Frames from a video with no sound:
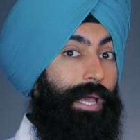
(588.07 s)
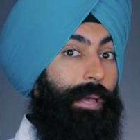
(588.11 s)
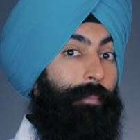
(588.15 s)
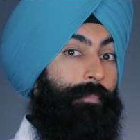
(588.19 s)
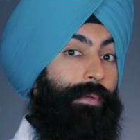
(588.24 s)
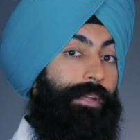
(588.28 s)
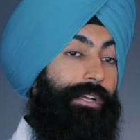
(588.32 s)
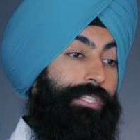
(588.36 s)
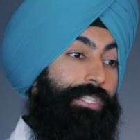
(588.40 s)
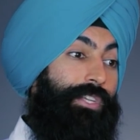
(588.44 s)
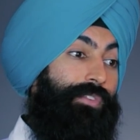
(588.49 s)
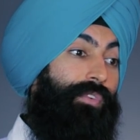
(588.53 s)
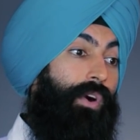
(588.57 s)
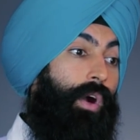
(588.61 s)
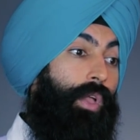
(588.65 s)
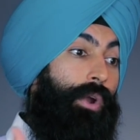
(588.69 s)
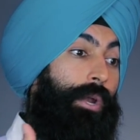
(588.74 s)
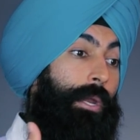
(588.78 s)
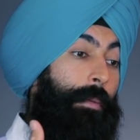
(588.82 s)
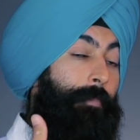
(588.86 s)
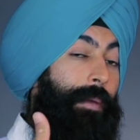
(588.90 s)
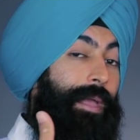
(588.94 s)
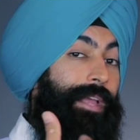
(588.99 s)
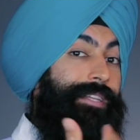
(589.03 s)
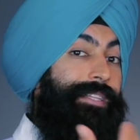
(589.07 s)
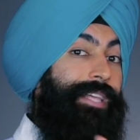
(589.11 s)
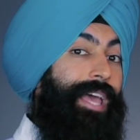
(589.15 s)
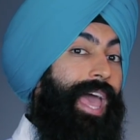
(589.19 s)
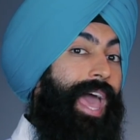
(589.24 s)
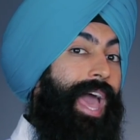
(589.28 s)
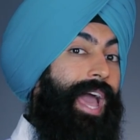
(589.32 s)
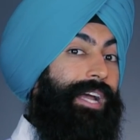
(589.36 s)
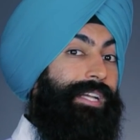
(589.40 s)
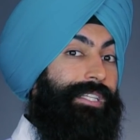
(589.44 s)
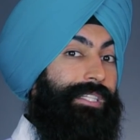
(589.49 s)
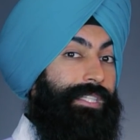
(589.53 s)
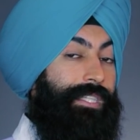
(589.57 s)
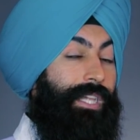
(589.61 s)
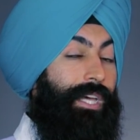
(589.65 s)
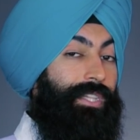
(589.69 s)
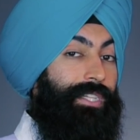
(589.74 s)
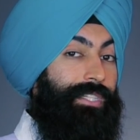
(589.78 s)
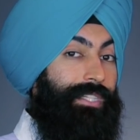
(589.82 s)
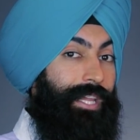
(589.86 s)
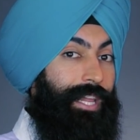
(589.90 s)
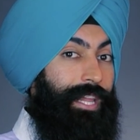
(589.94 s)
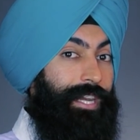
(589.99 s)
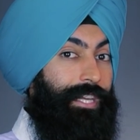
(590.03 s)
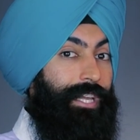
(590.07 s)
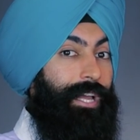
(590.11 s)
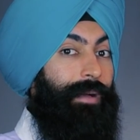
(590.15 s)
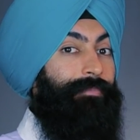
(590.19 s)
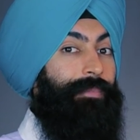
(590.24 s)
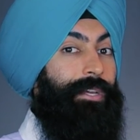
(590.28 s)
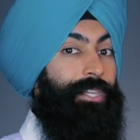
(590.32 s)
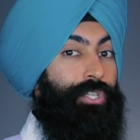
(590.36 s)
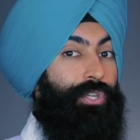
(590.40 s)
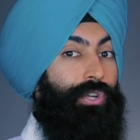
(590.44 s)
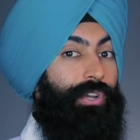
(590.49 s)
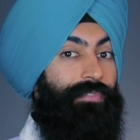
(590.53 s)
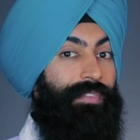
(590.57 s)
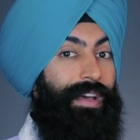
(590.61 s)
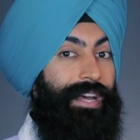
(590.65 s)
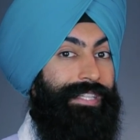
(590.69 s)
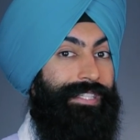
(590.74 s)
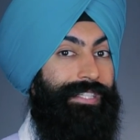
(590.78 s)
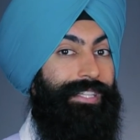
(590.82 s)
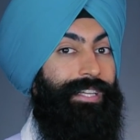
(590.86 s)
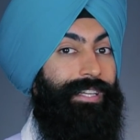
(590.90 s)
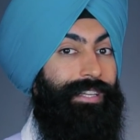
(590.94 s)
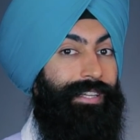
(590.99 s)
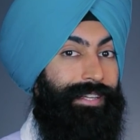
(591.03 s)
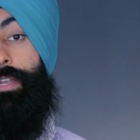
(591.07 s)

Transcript: because you've already paid taxes on this income that you're investing.